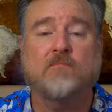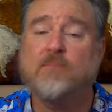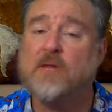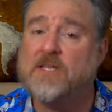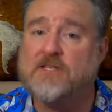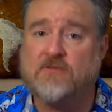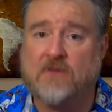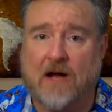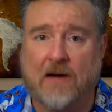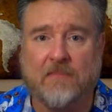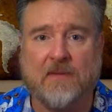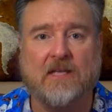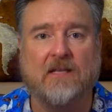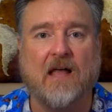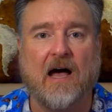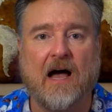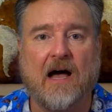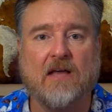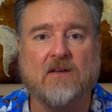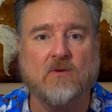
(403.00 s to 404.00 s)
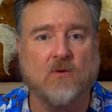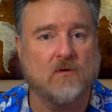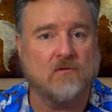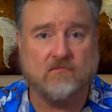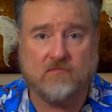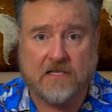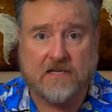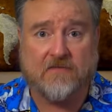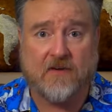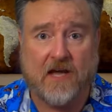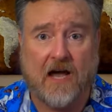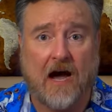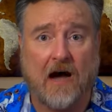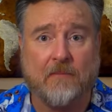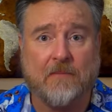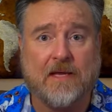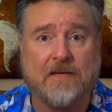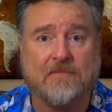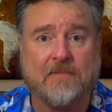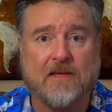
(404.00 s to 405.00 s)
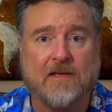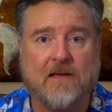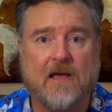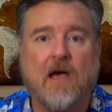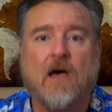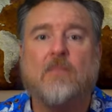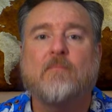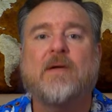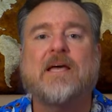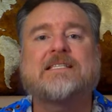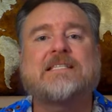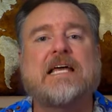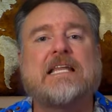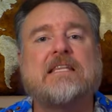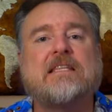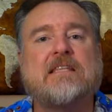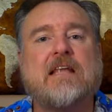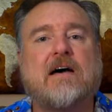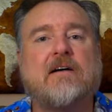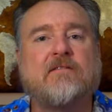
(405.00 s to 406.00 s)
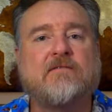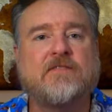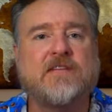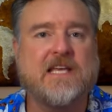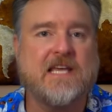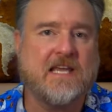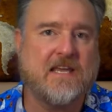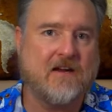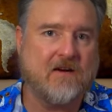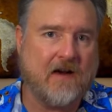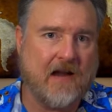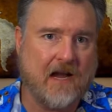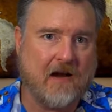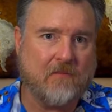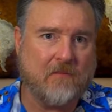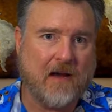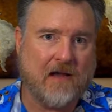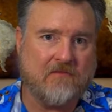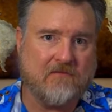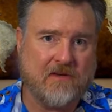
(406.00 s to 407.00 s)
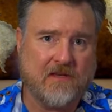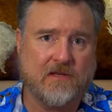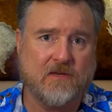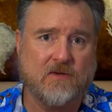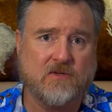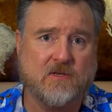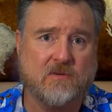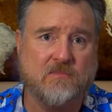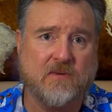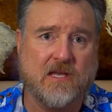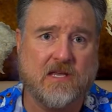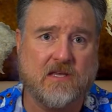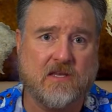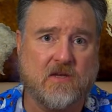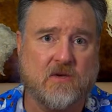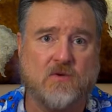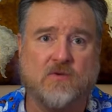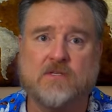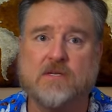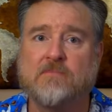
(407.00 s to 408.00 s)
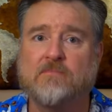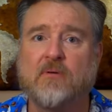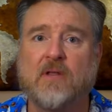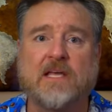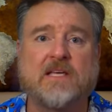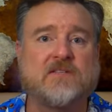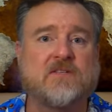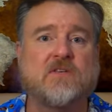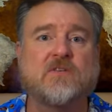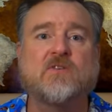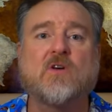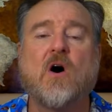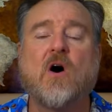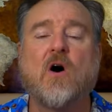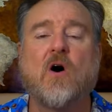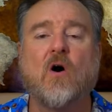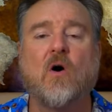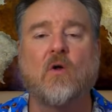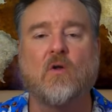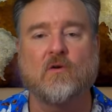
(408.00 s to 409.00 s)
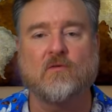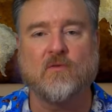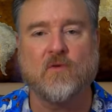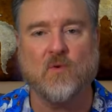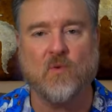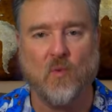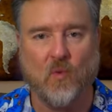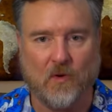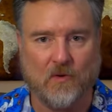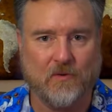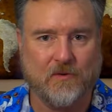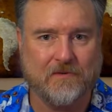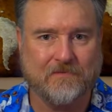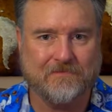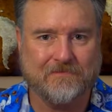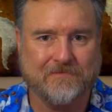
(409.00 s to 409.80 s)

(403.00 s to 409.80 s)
please drop me a line or leave a comment, because I love to hear how my videos are being used in places all over the world.